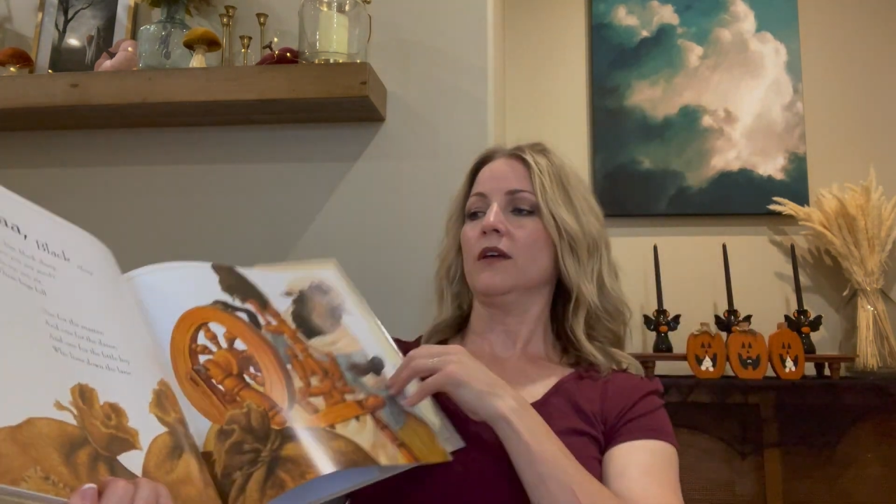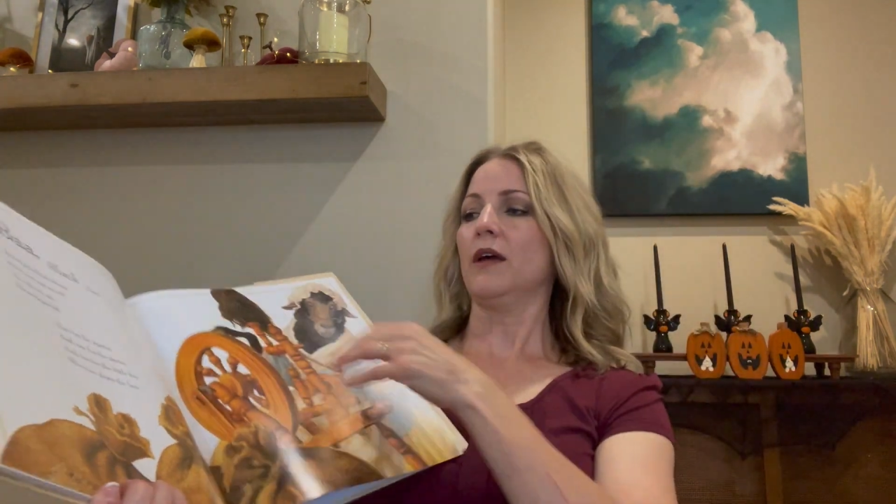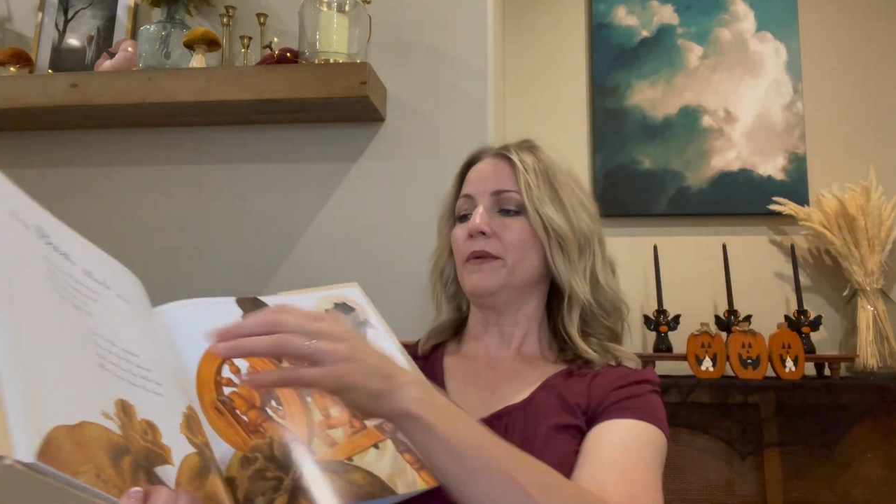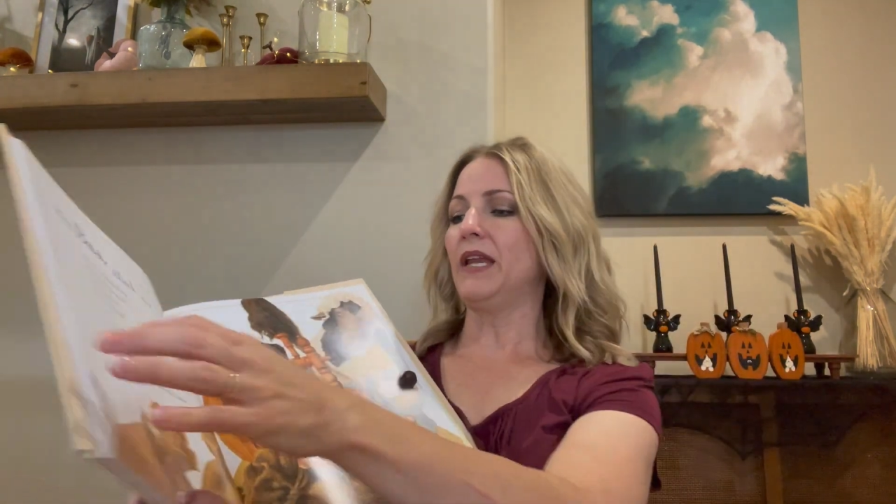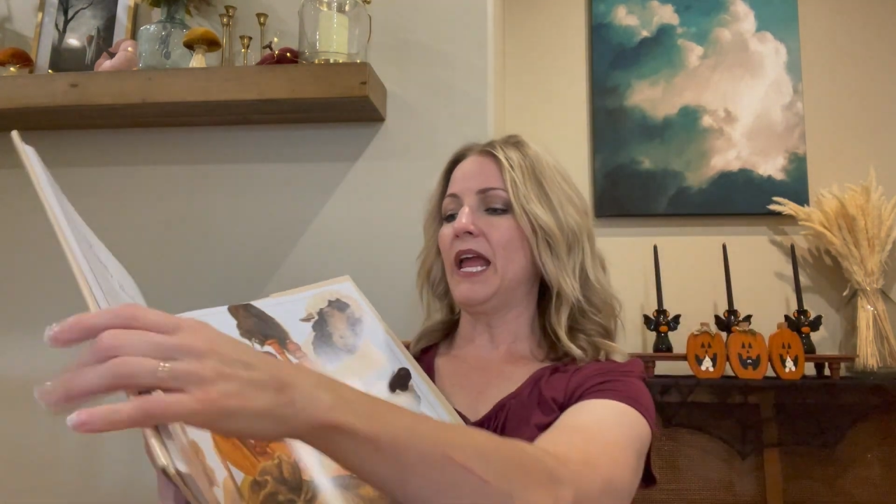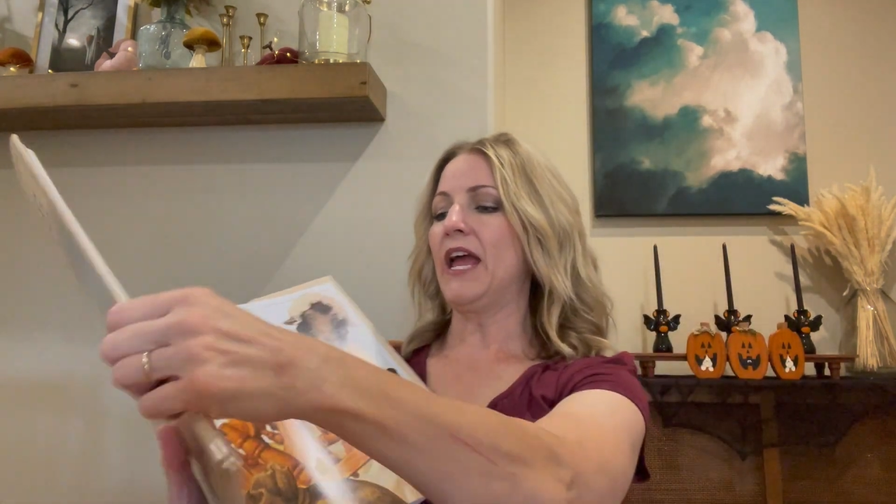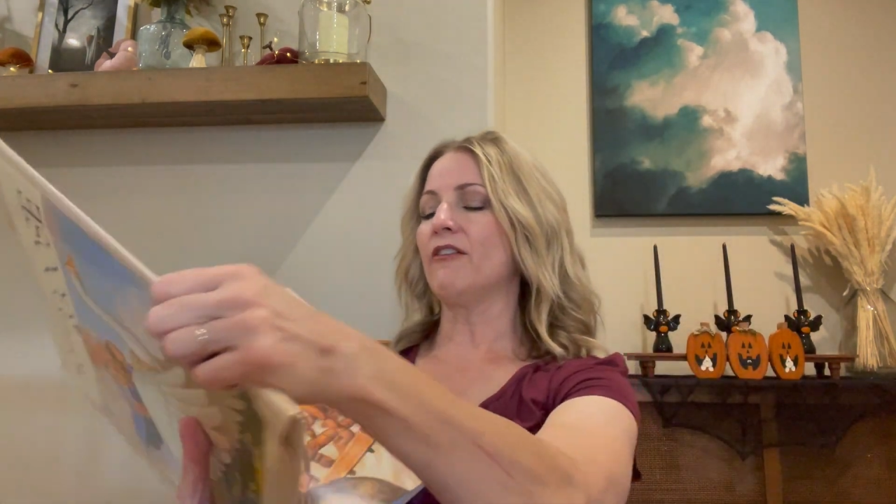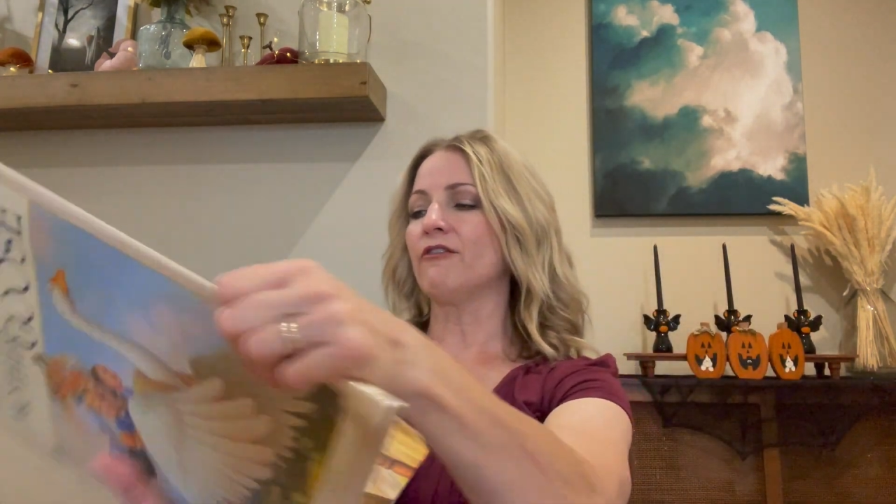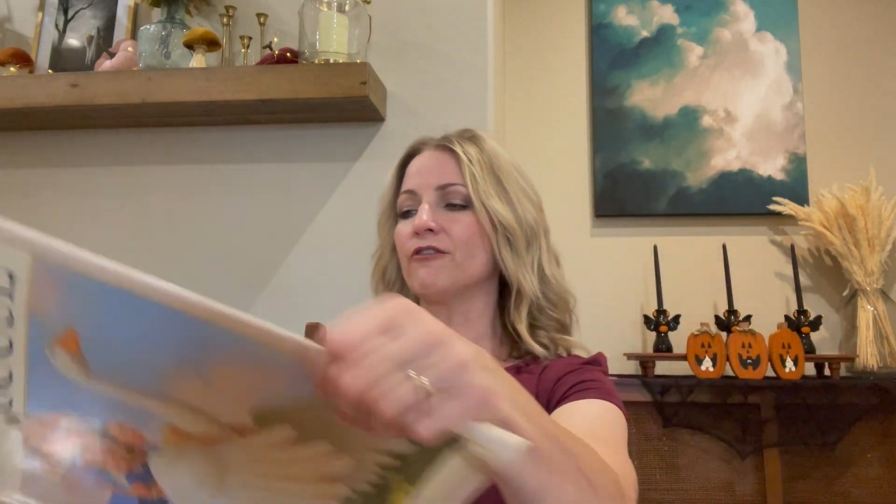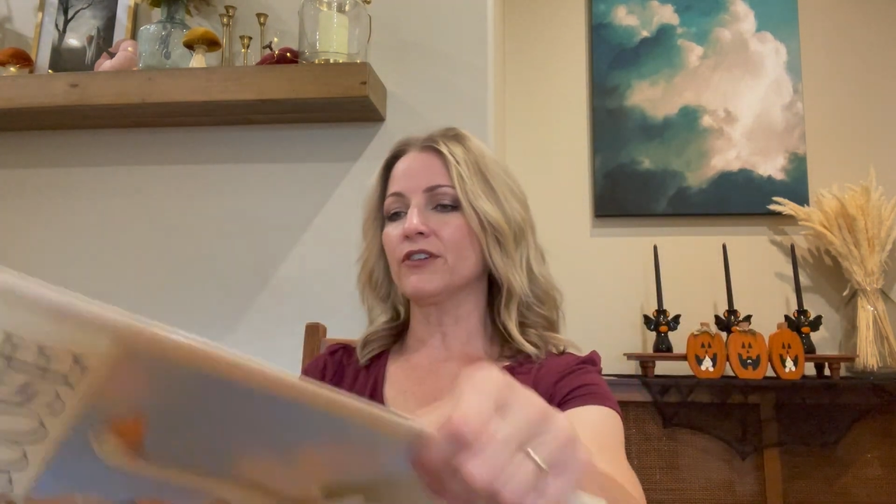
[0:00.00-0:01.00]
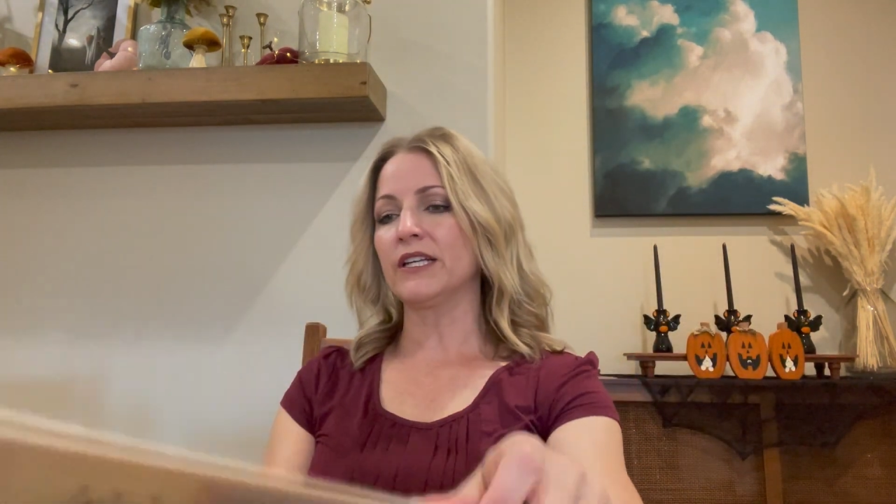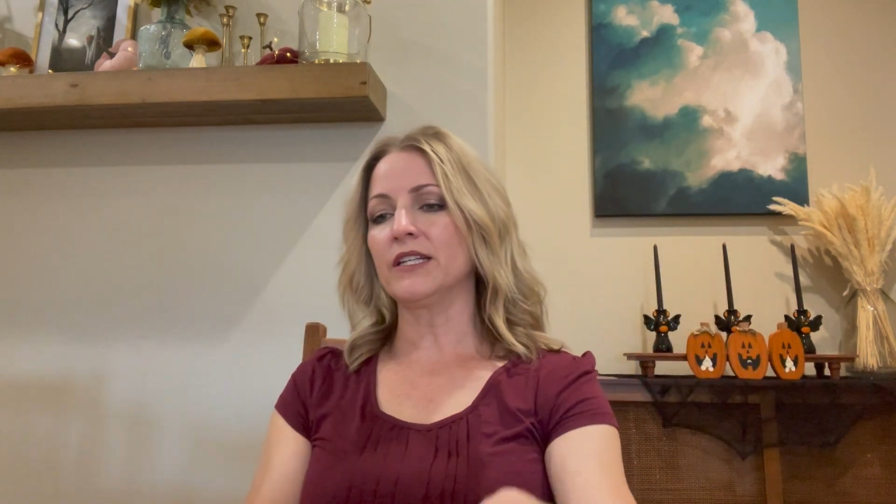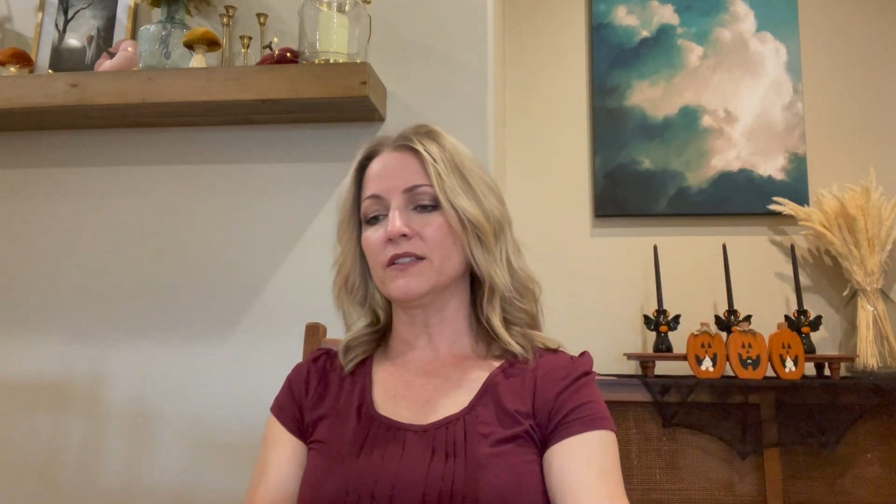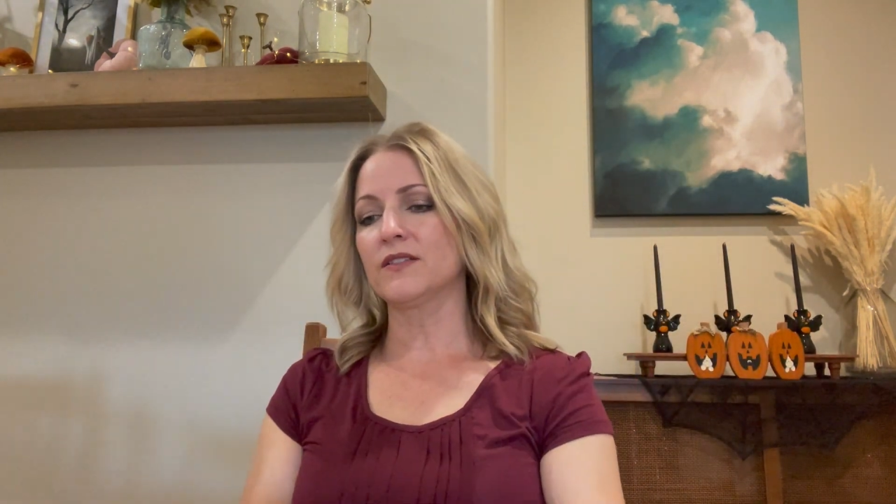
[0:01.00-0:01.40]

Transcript: I mean, every